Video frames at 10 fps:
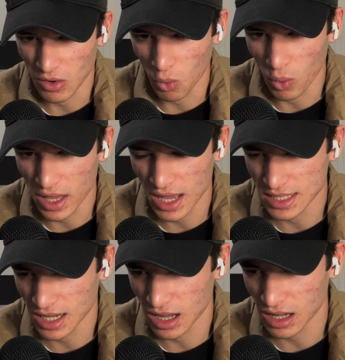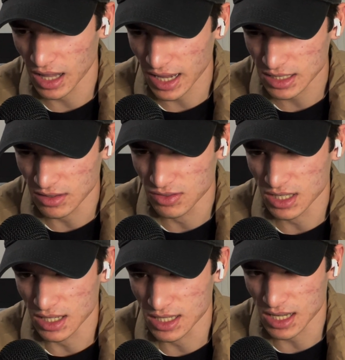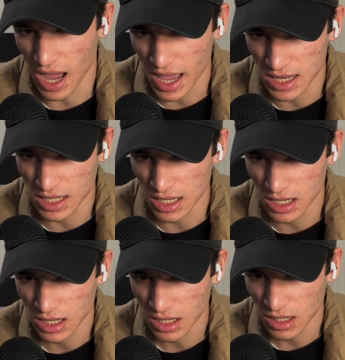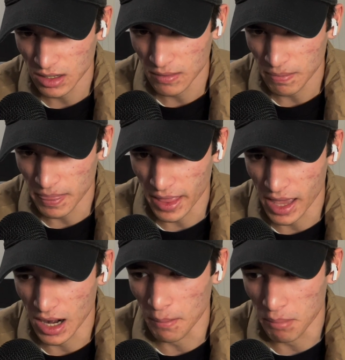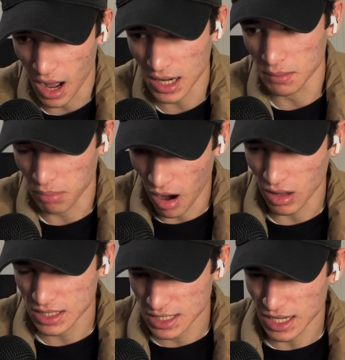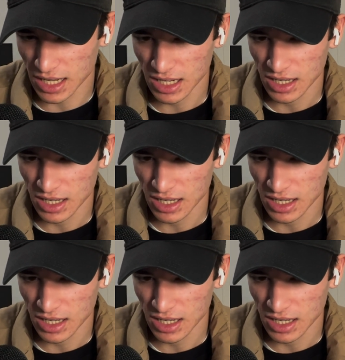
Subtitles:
we as a collective society in a body politic